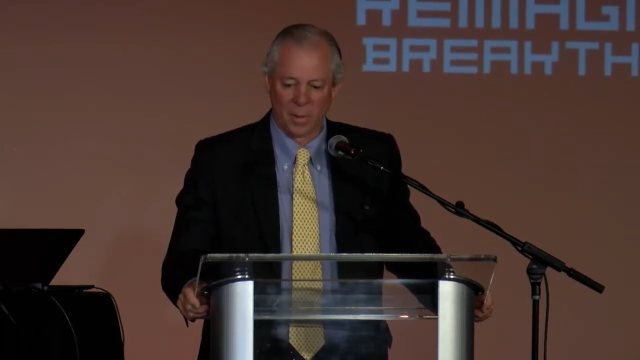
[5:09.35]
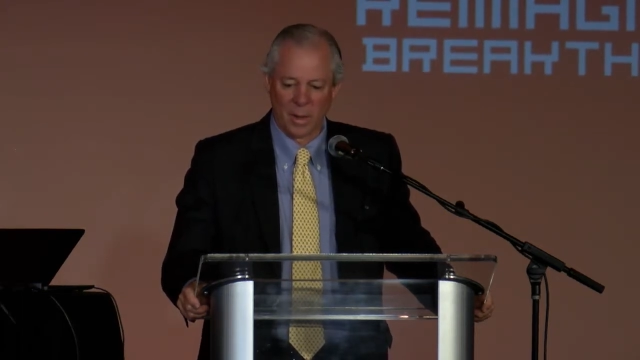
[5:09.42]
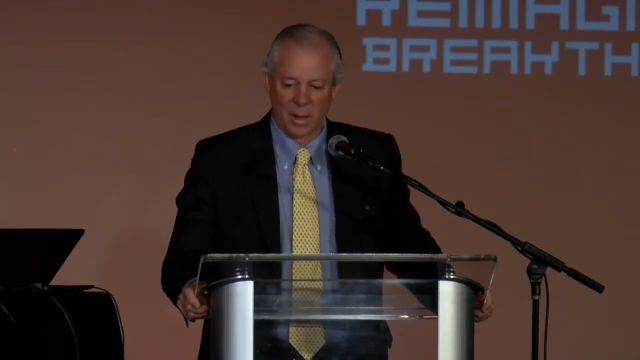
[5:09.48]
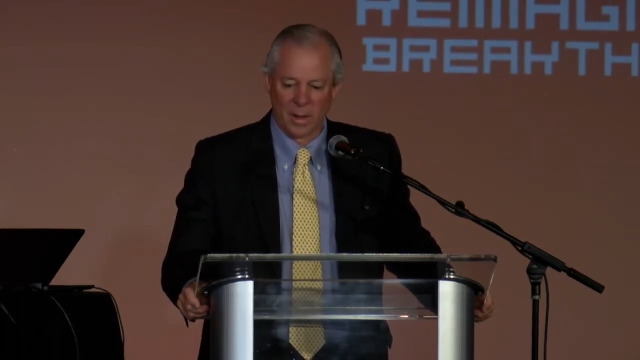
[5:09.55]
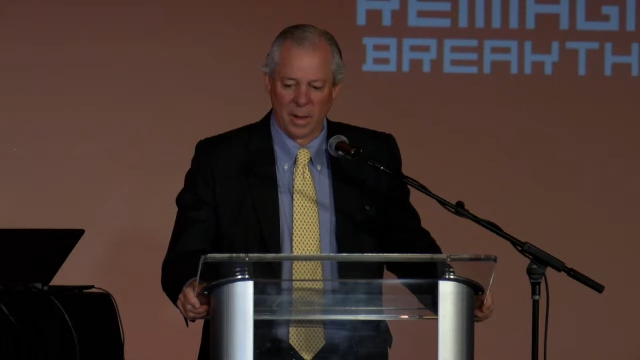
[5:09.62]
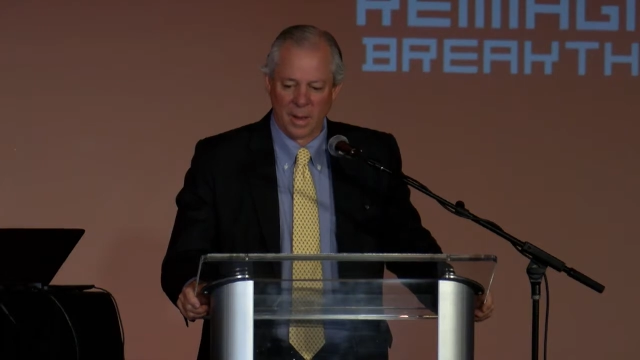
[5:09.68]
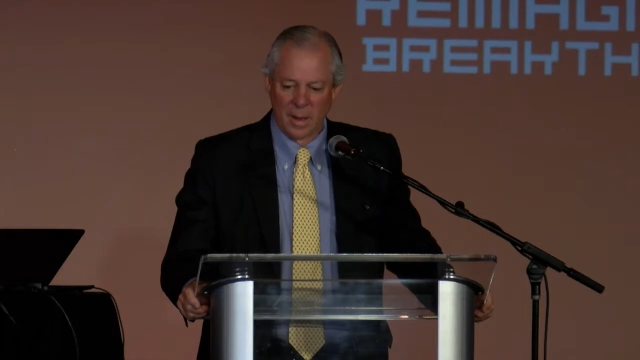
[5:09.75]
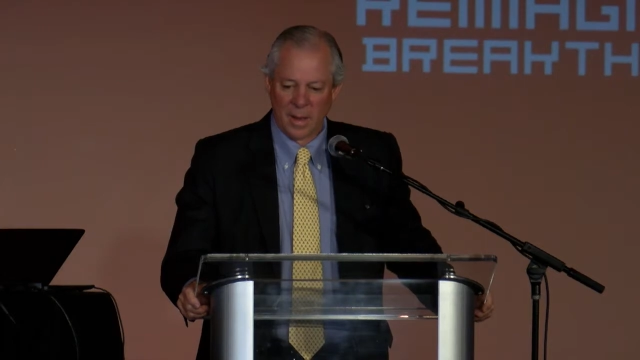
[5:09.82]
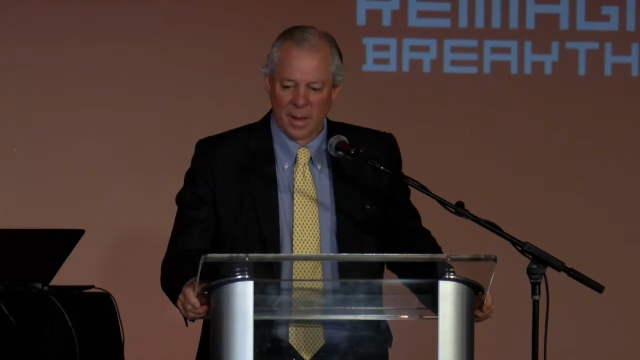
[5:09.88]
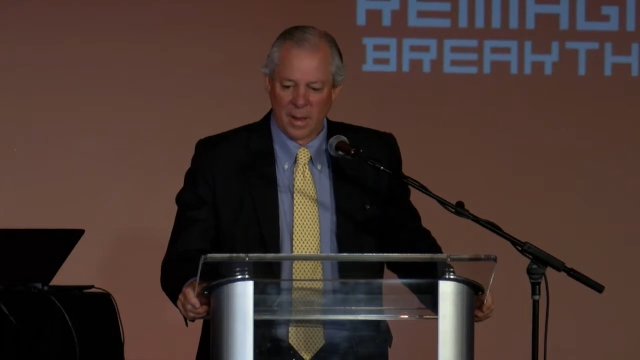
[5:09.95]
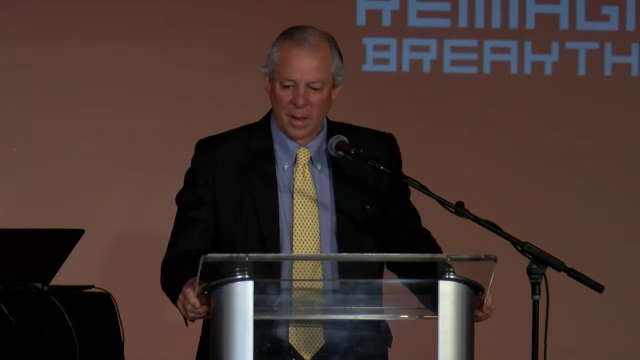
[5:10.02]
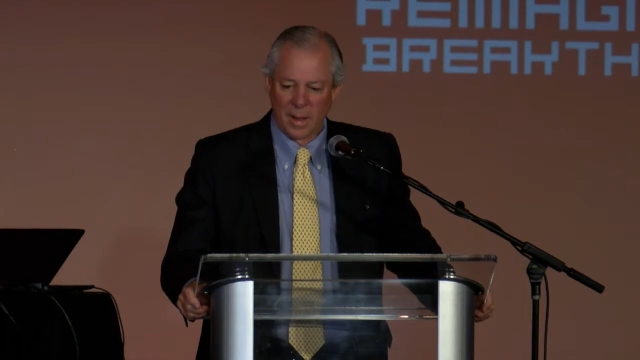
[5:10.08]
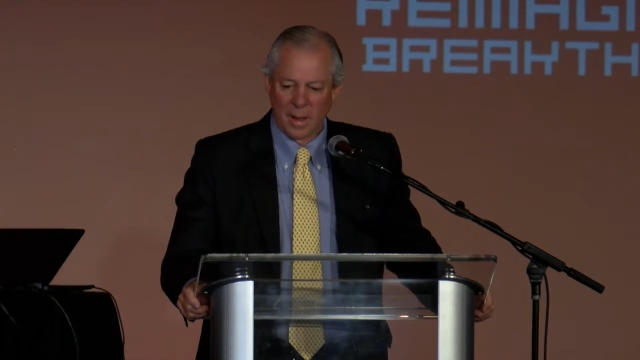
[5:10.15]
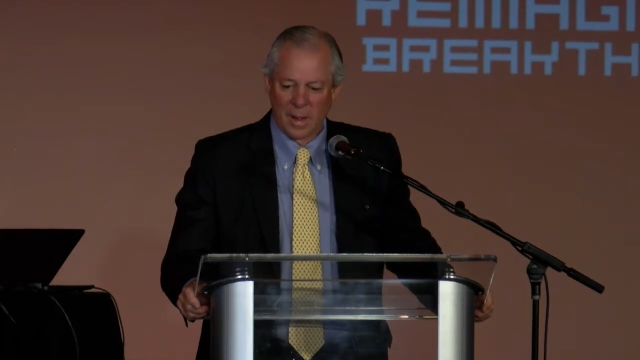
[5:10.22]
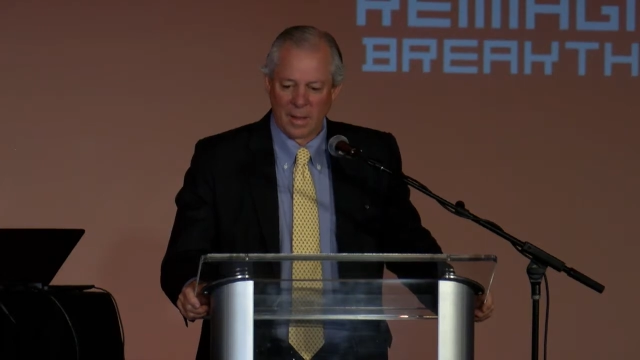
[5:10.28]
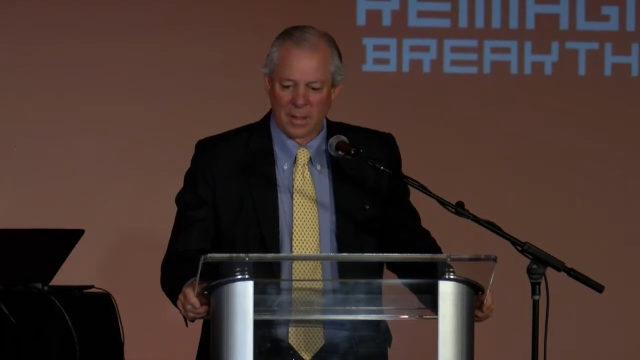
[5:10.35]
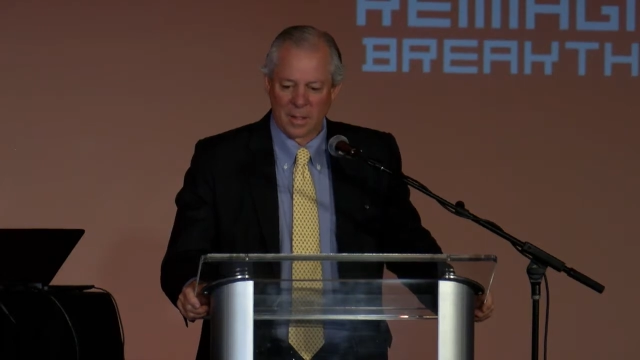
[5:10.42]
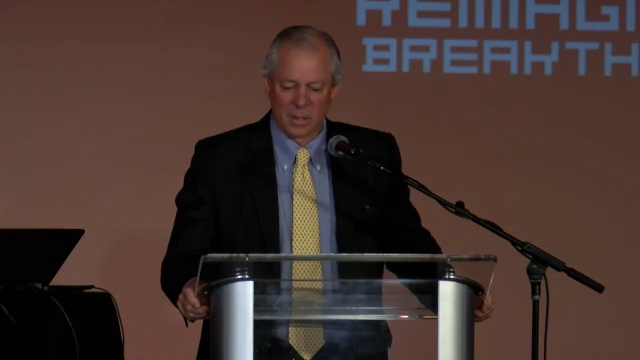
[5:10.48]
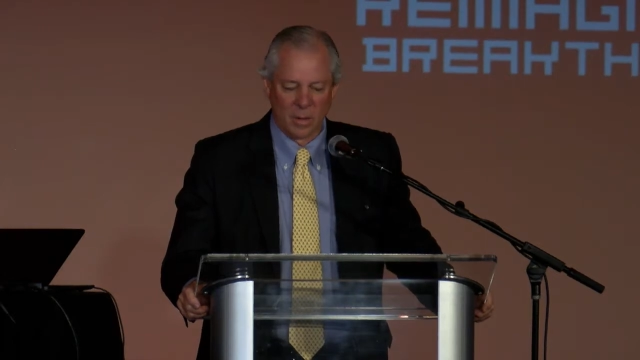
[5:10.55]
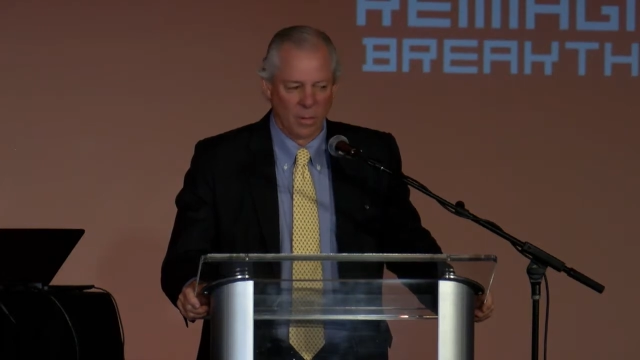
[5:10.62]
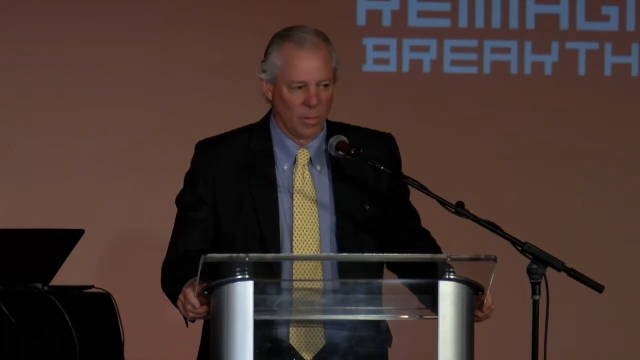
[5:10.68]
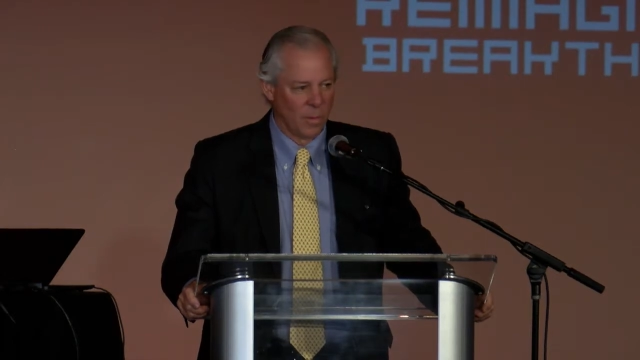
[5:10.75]
And
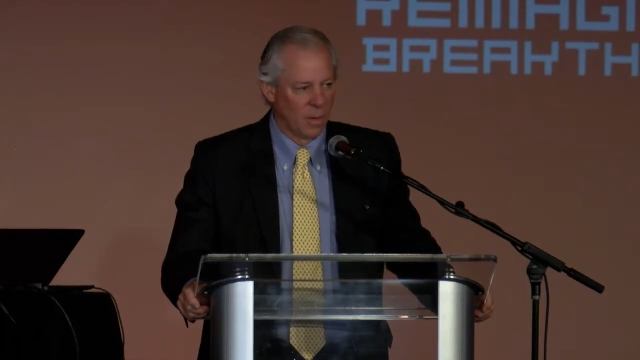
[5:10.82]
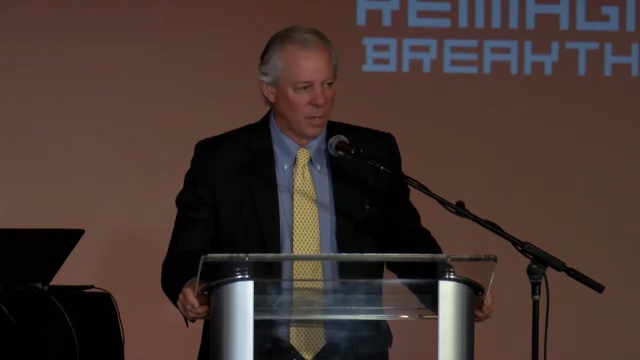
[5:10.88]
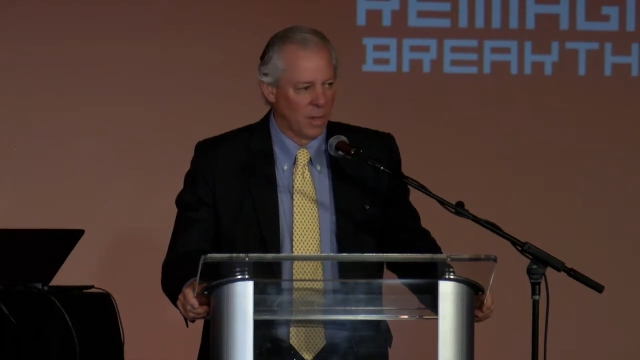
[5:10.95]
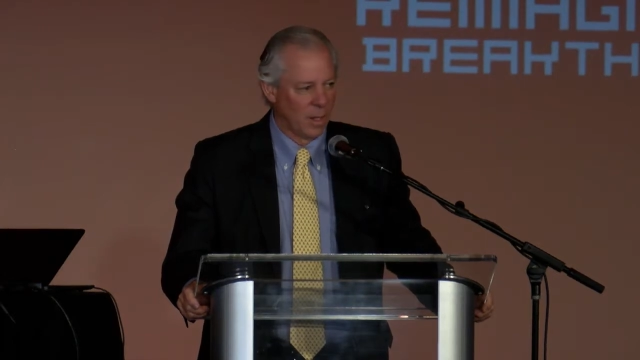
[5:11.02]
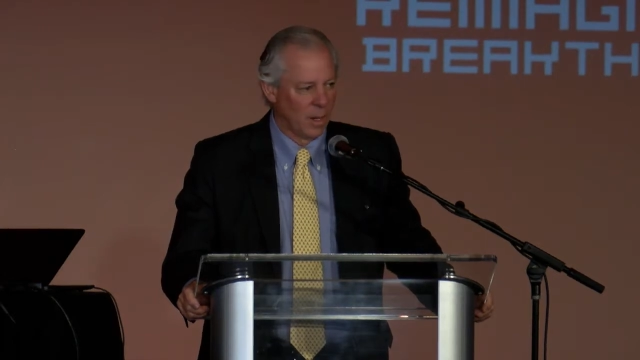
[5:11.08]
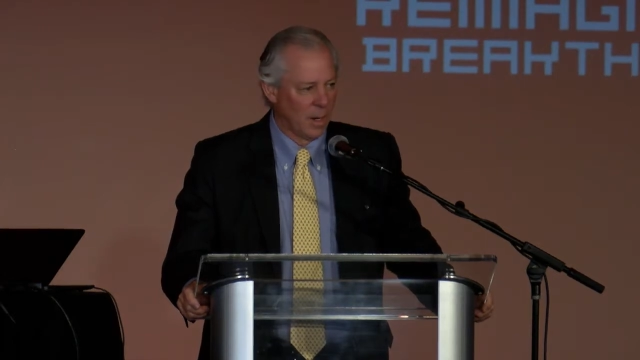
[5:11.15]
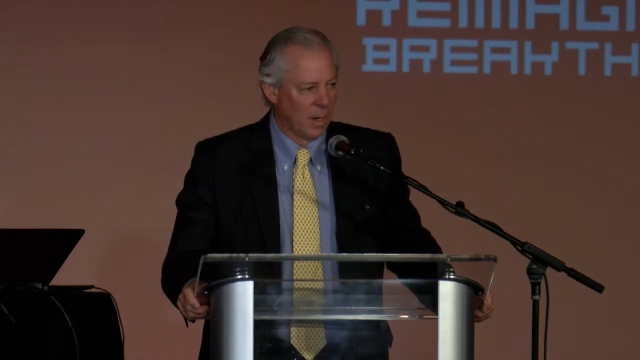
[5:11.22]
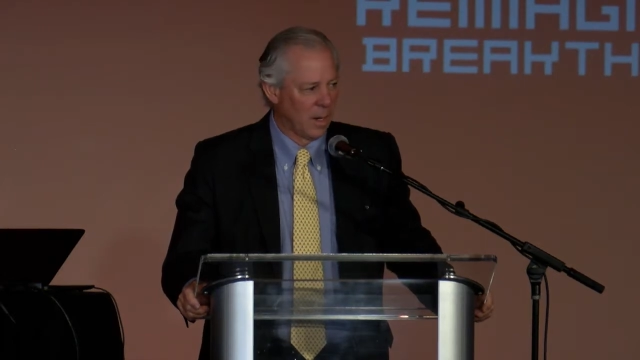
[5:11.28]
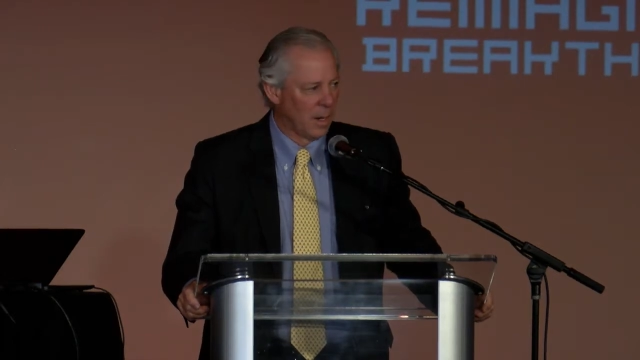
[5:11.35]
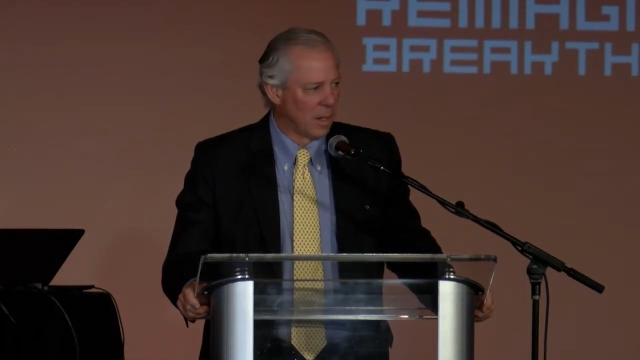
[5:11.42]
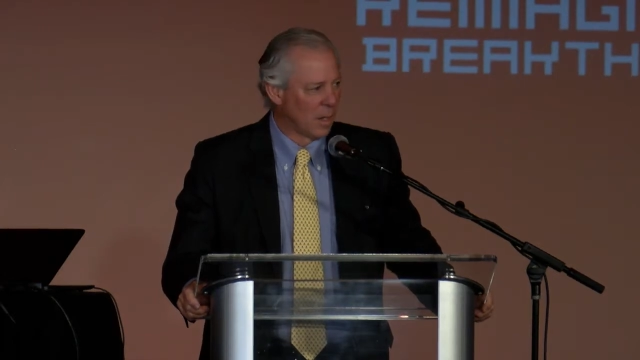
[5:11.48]
so the